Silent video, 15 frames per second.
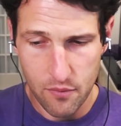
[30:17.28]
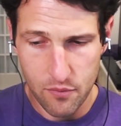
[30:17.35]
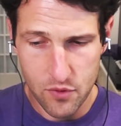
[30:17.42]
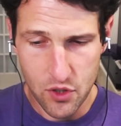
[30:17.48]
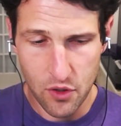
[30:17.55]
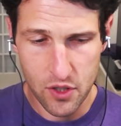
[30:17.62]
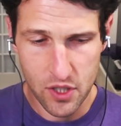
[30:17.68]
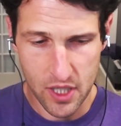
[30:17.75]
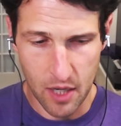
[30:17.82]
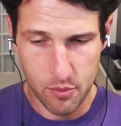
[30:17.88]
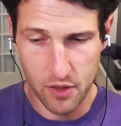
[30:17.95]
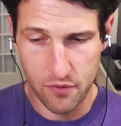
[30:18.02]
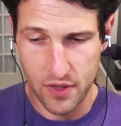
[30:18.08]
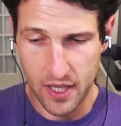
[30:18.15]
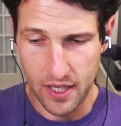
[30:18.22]
So there's a couple
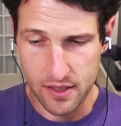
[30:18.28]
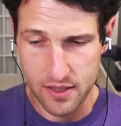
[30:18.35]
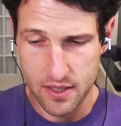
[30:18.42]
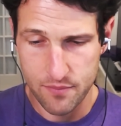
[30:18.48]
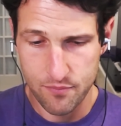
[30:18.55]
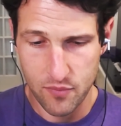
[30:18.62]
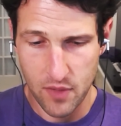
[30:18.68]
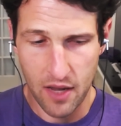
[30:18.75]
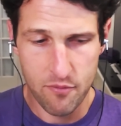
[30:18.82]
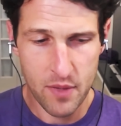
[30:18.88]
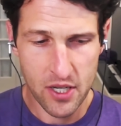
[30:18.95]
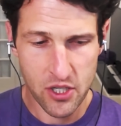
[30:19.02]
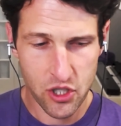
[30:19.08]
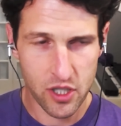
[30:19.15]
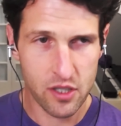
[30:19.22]
of things. I have
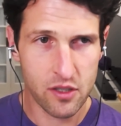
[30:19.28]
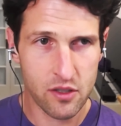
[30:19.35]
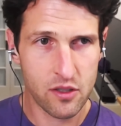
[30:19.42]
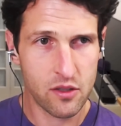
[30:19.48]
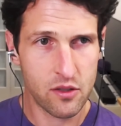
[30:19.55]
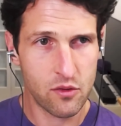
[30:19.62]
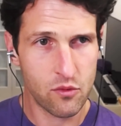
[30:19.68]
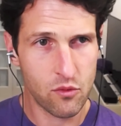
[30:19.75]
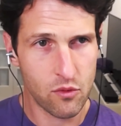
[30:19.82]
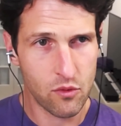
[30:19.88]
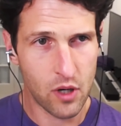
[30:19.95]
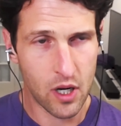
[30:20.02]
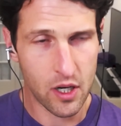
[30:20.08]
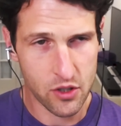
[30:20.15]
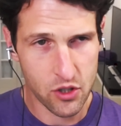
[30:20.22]
mentioned
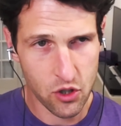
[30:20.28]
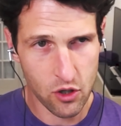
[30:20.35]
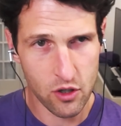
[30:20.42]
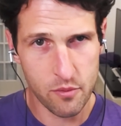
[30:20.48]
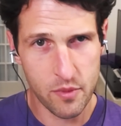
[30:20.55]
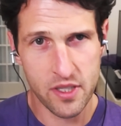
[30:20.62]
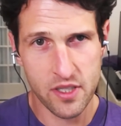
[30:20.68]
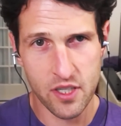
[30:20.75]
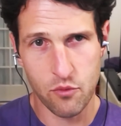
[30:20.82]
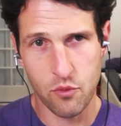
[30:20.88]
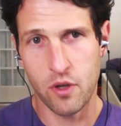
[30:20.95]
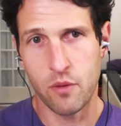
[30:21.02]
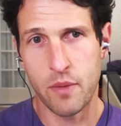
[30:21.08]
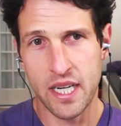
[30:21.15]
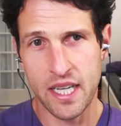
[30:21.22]
uh, tournaments and
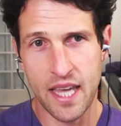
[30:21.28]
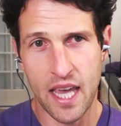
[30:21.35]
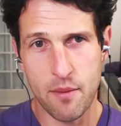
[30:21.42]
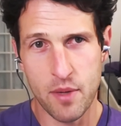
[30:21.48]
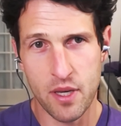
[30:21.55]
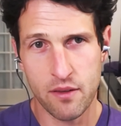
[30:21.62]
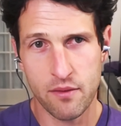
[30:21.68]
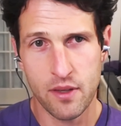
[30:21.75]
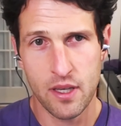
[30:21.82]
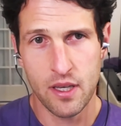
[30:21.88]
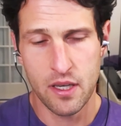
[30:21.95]
real money gaming.